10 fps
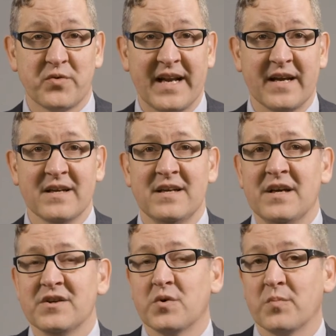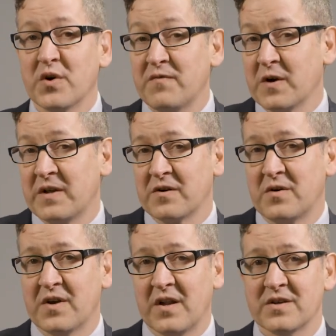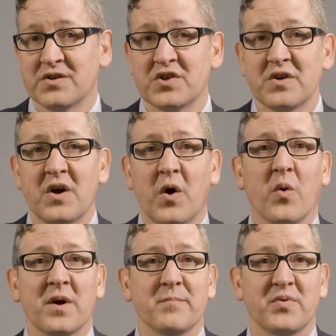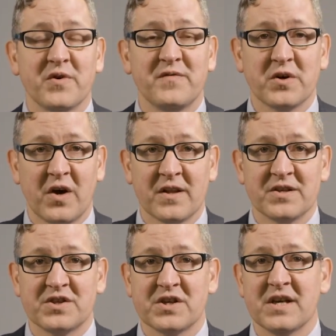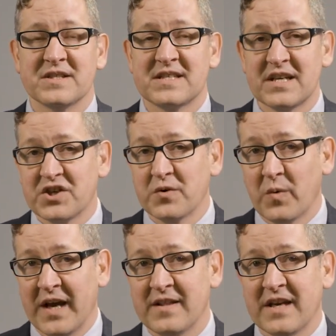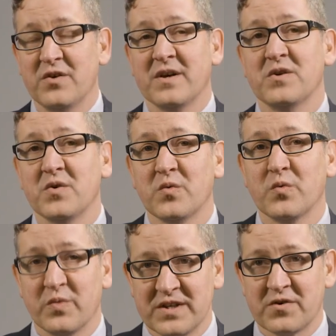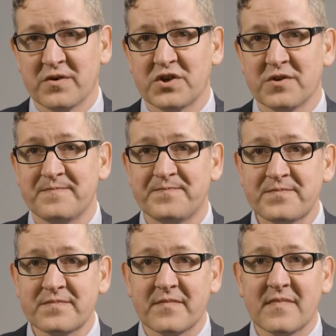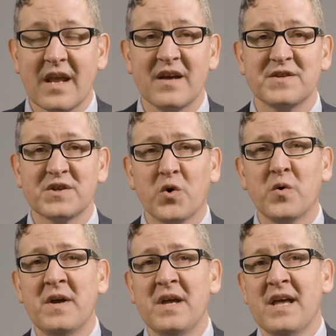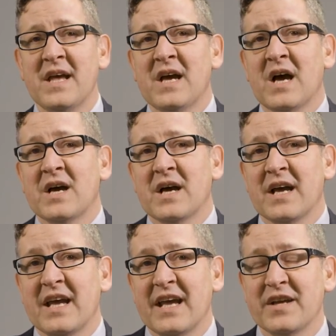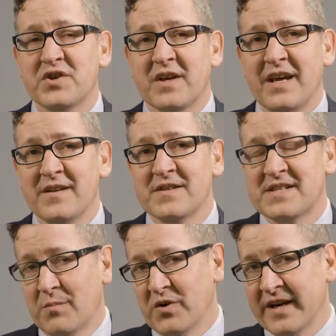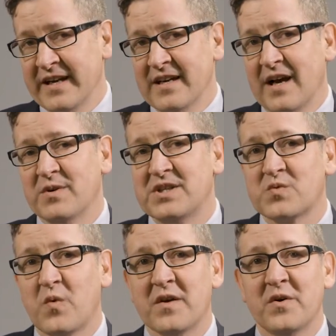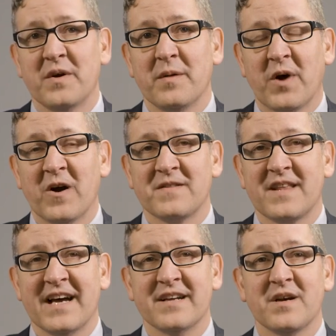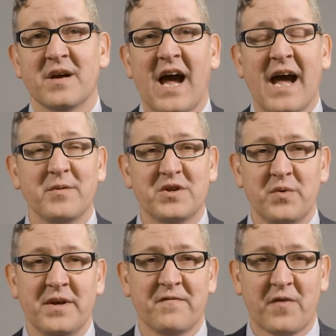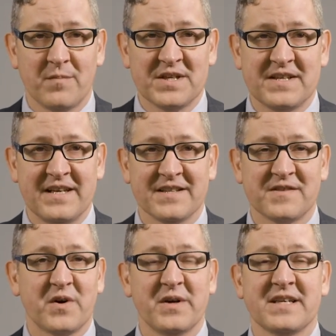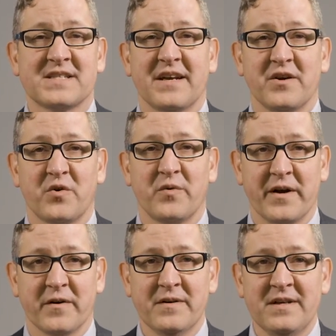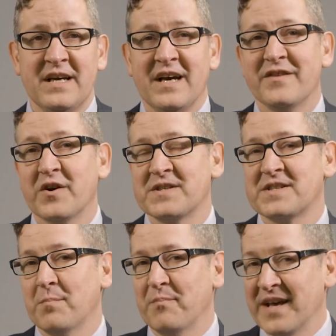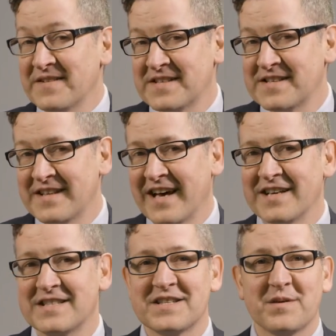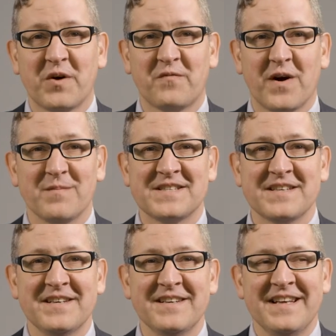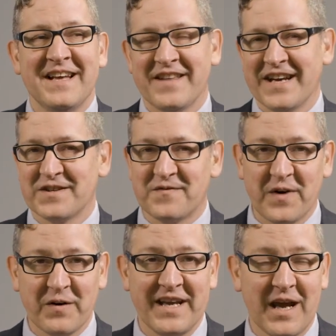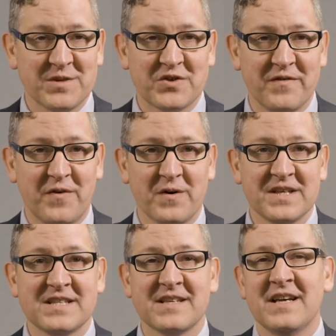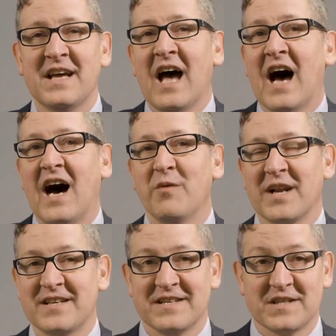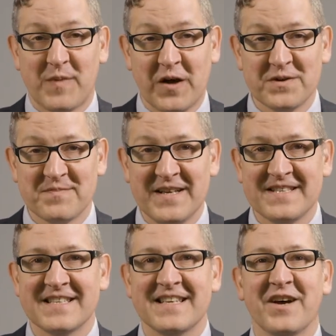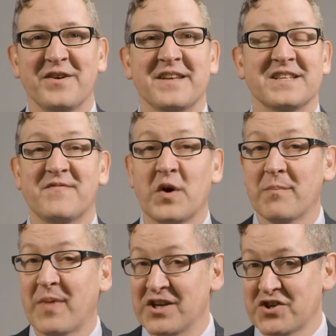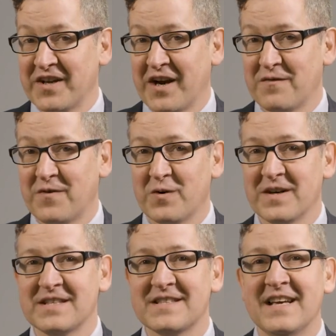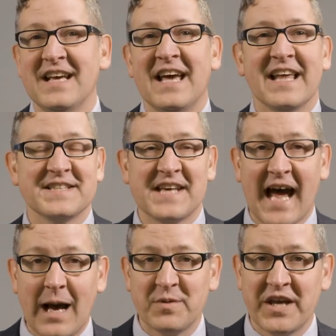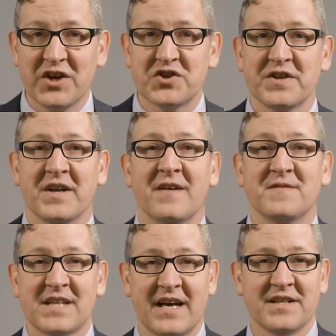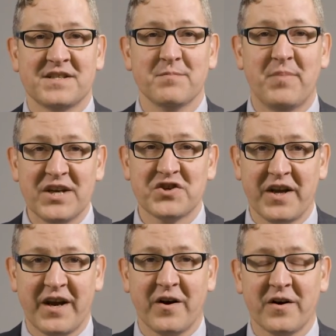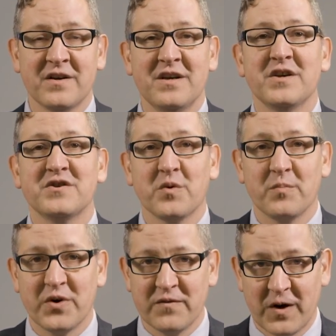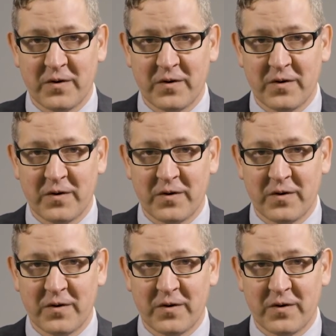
training to improve your clinical knowledge or improve your knowledge such in a way that you can do research. So in summary, I would just want to impart that doing pharmacy is a very exciting career. There are some myths that exist about pharmacy, that it's very chemistry focused. I would like to dispel those myths and tell you that it's very patient care focused, and it's the application of science in patient care to improve